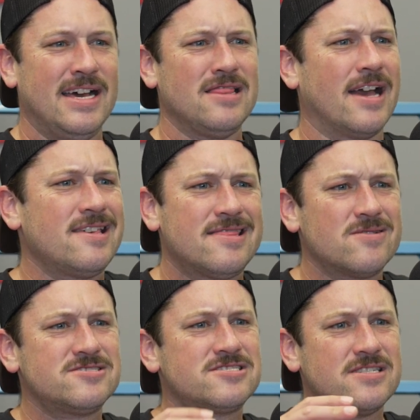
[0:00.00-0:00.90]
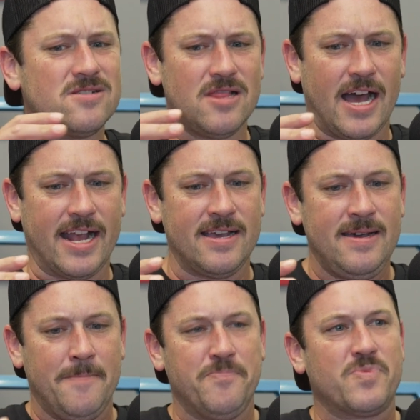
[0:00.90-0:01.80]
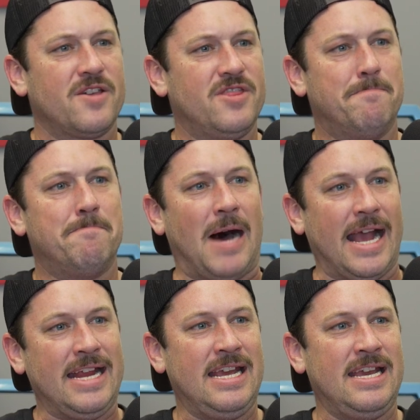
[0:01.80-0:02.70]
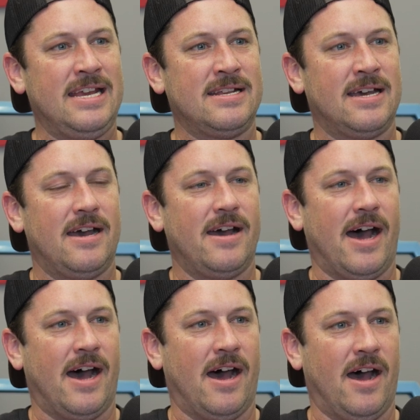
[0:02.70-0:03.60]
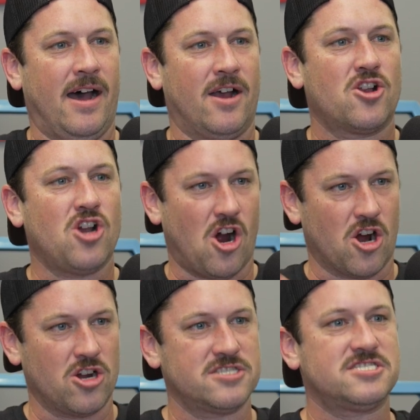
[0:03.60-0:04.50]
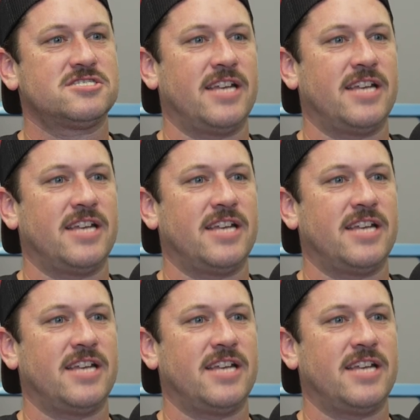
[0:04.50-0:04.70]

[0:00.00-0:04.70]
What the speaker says: Like there's still like the mining carts